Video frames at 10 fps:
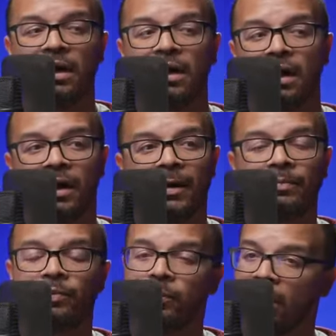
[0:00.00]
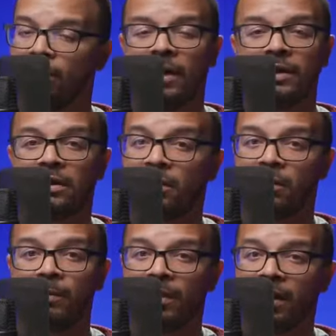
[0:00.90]
That makes it go
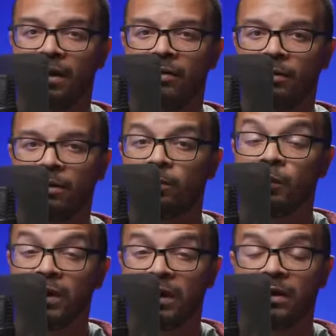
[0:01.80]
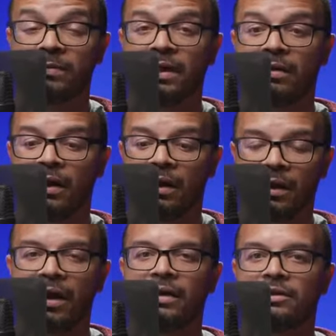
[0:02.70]
up in the algorithm, really helps out a
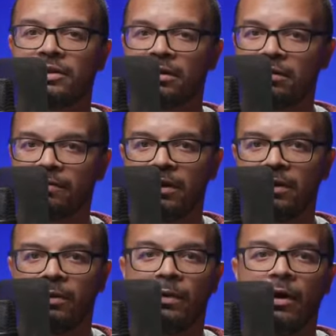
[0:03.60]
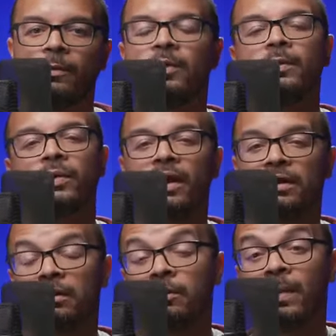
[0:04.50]
lot. Share this video with other people
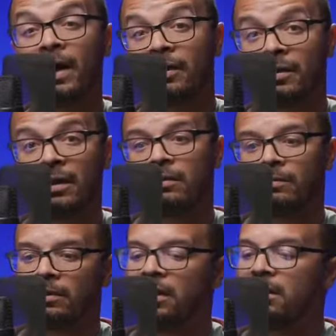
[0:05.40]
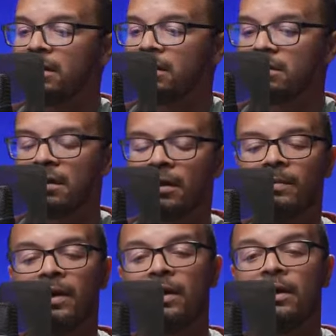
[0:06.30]
that you might think need this.
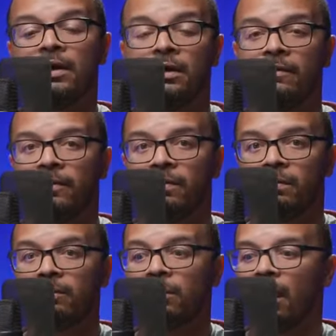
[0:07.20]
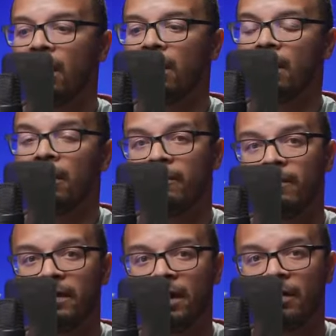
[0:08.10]
If you are a
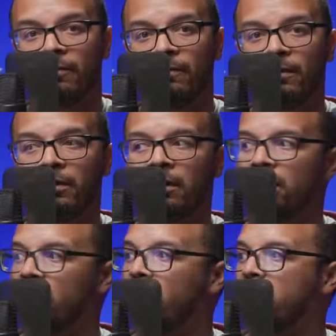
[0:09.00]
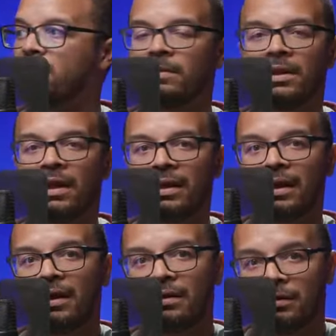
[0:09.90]
videographer or something like
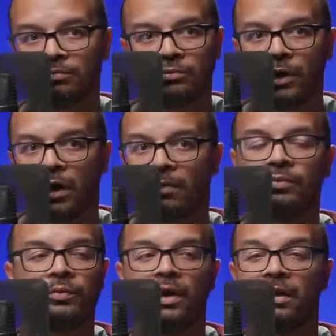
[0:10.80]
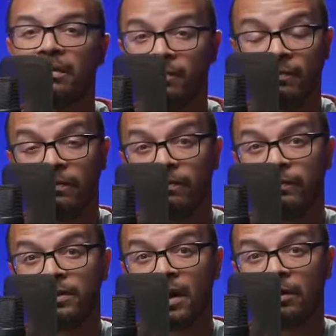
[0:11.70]
that, any
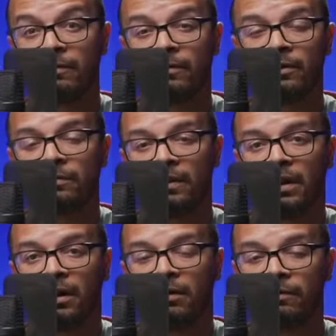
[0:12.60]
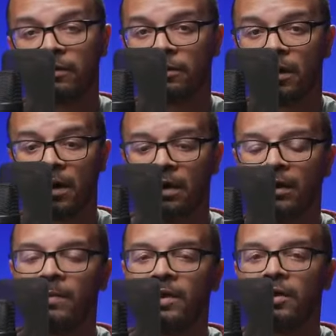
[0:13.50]
photographers, videographers,
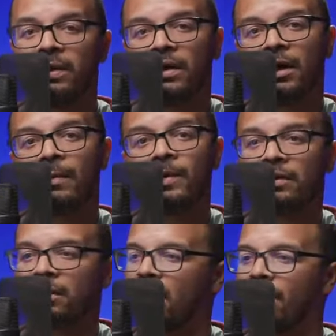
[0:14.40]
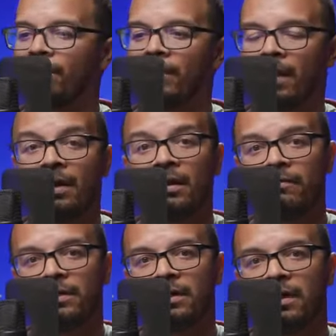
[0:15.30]
let me know in the comments. I'd love
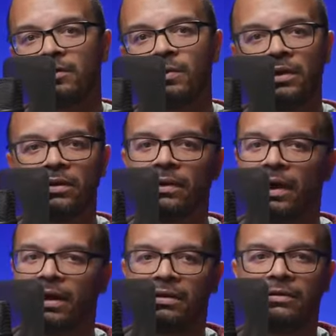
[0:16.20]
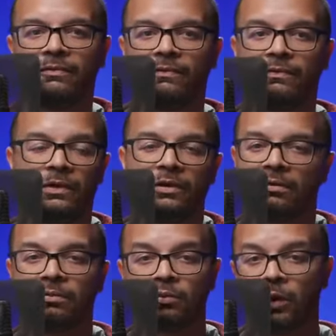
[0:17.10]
to connect with you and
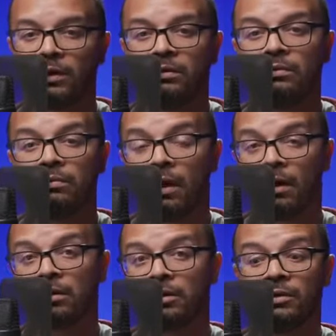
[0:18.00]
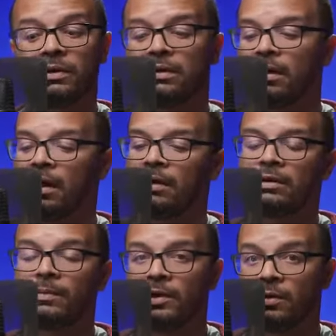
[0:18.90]
feel what you are doing.
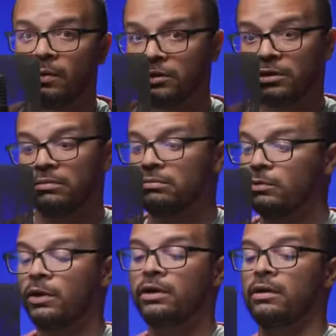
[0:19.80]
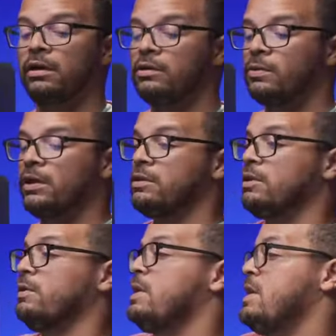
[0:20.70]
Let me know what you're working on as well.
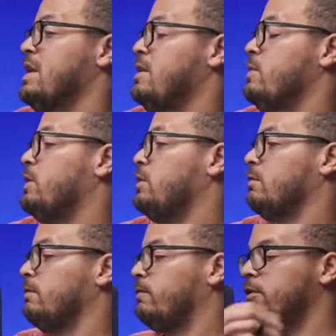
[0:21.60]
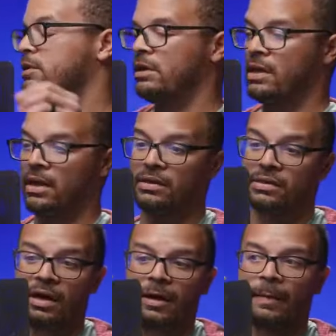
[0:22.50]
So here we go. First
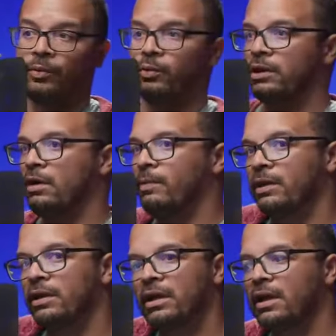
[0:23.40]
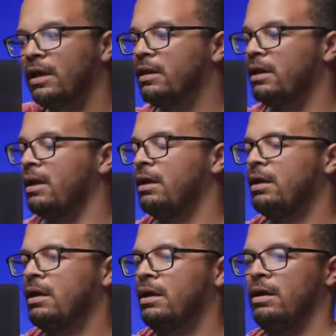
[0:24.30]
things up, we're going to be looking at the
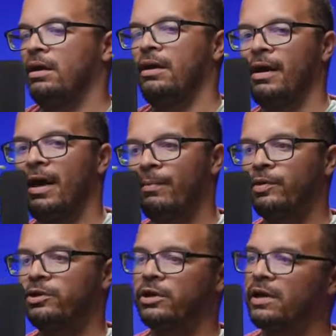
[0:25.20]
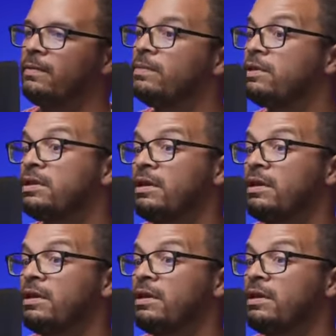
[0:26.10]
Aputure MC